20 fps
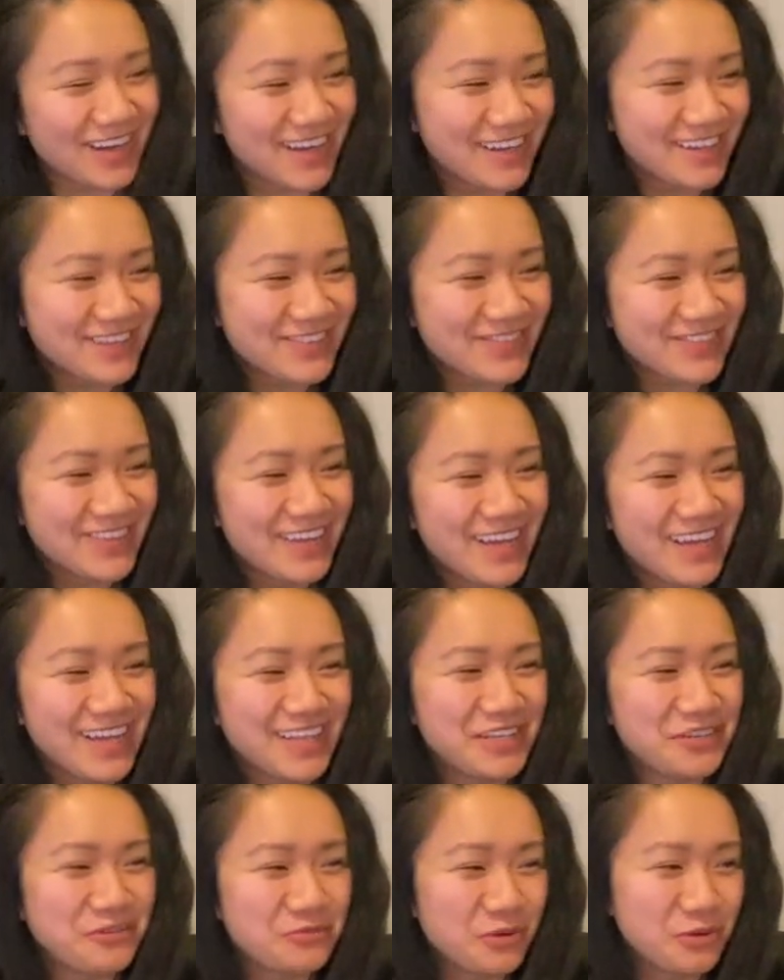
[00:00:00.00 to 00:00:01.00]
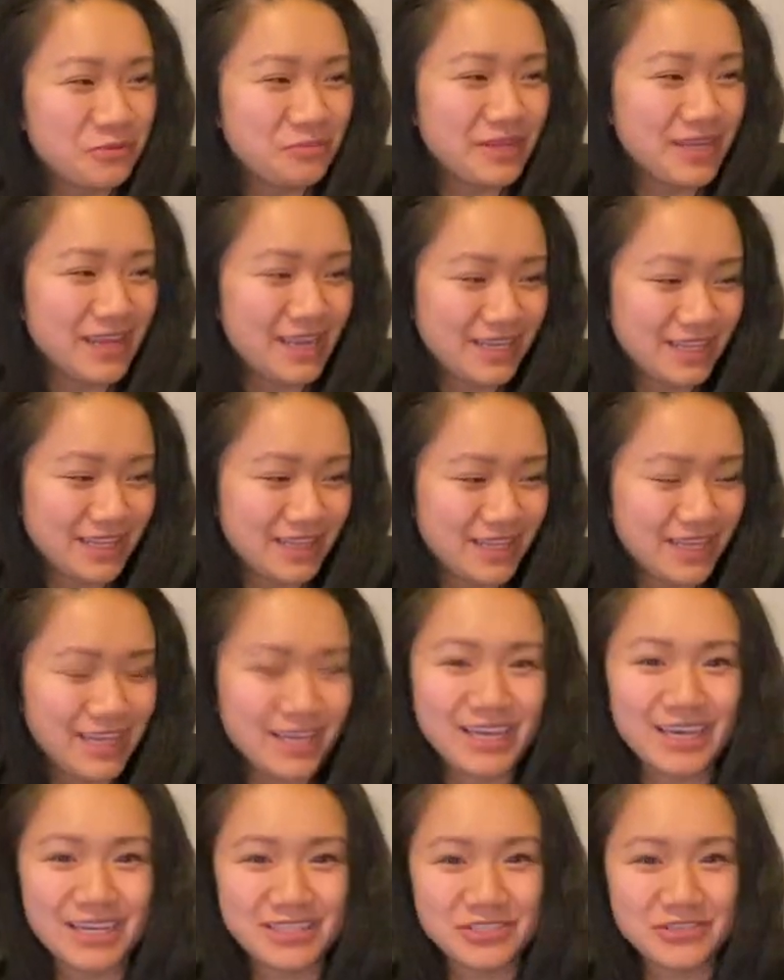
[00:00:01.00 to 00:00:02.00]
off, there won't be
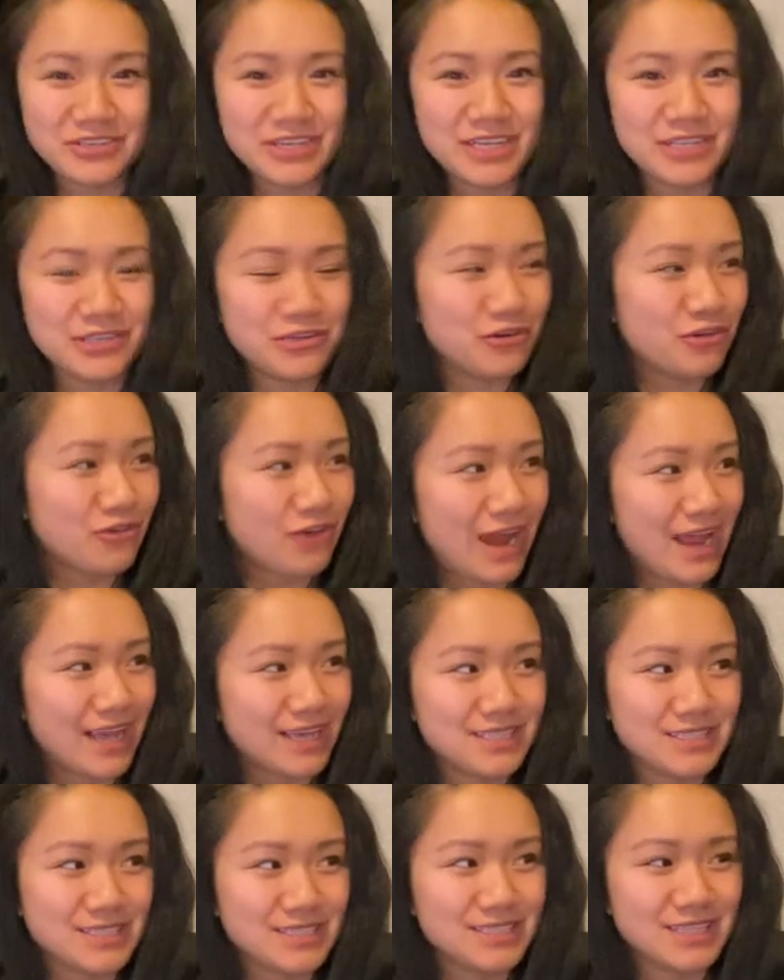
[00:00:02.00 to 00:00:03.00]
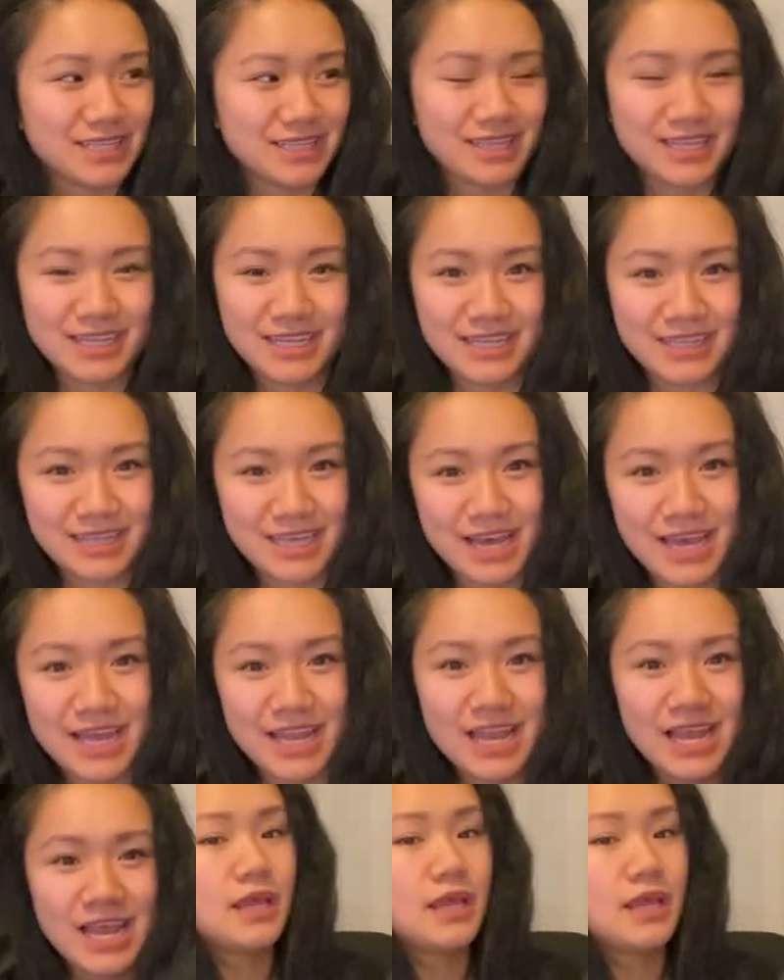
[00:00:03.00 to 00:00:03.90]
anything under it, no cracks, nothing like that.